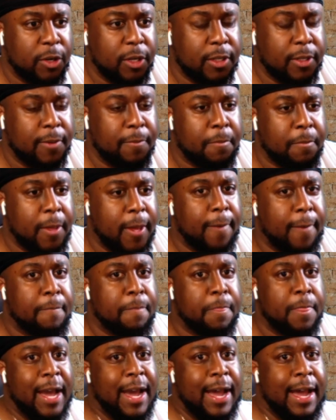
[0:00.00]
Brooklyn. Yeah.
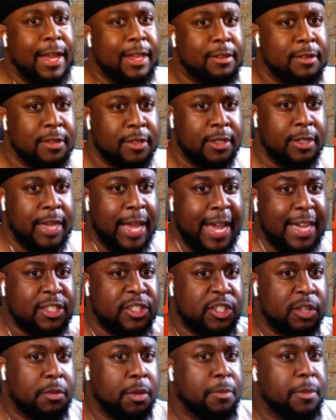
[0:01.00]
As
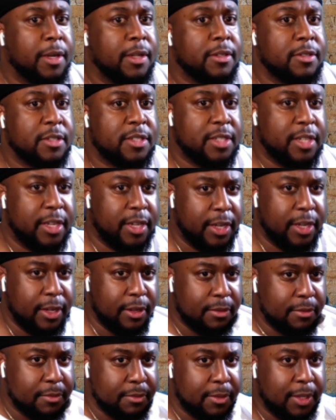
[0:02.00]
Jimmy Butler said,
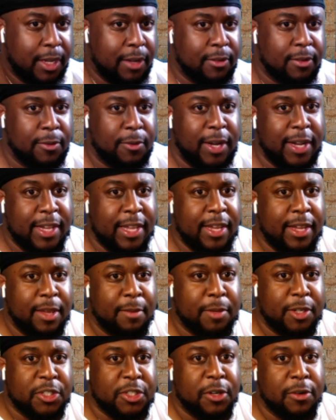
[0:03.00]
I don't know why I can't get
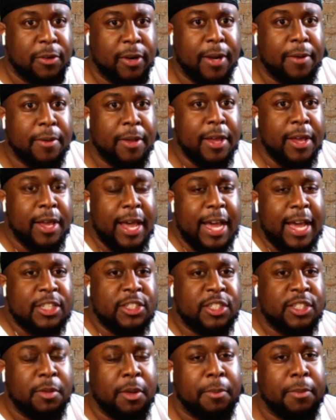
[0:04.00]
my shirt right.
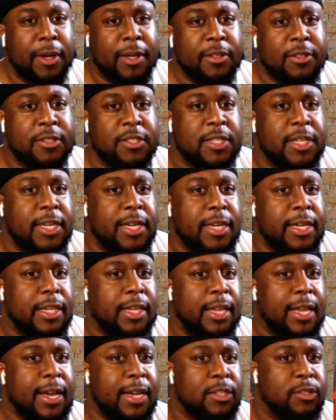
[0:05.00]
As Jimmy Butler said
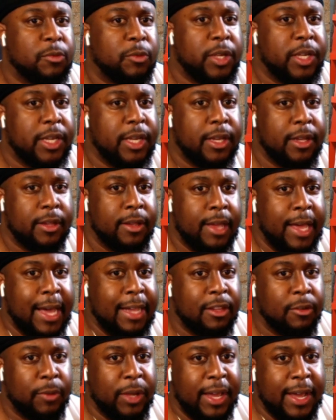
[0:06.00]
last weekend
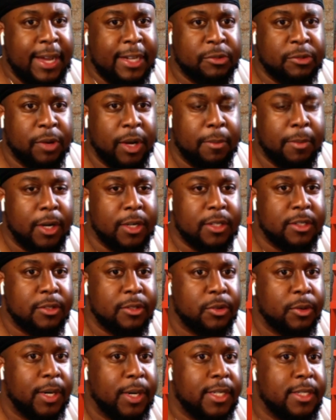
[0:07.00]
after we ass raped
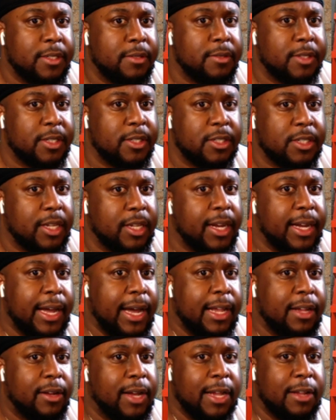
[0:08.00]
Boston twice, he was just like,
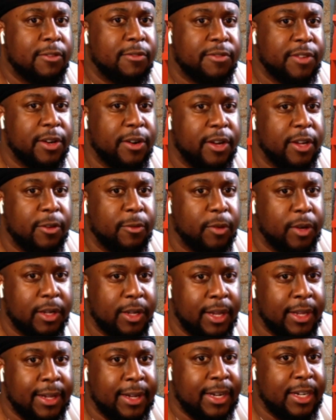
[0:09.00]
I don't fear anyone.
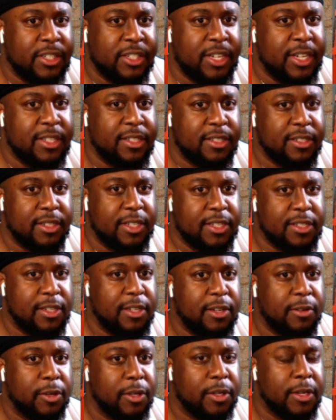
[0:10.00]
I like our chances against
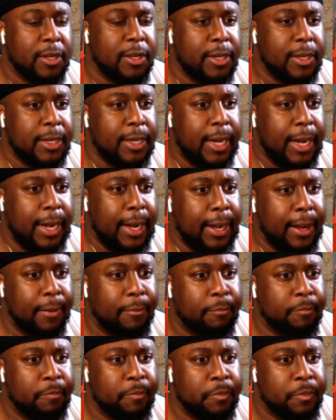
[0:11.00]
anyone.
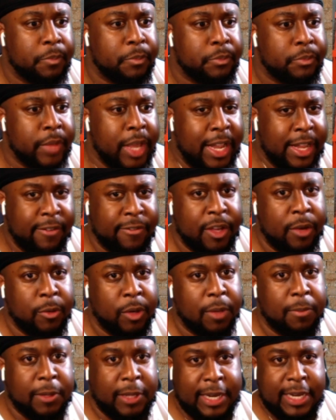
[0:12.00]
Um, and if he
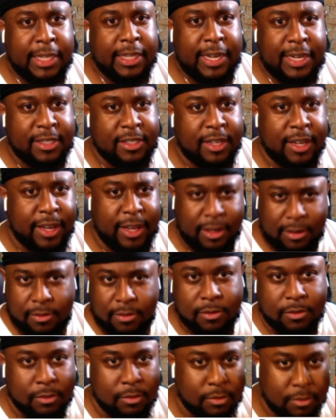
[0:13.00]
would have played last night,
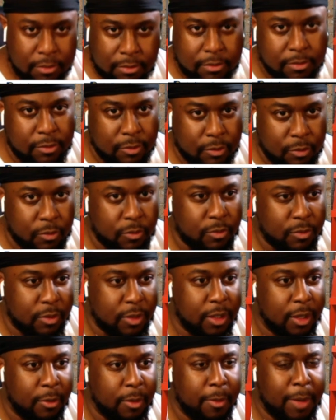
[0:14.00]

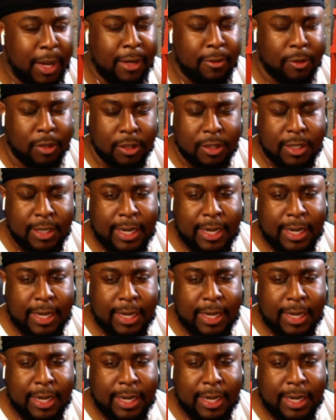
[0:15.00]
we might have would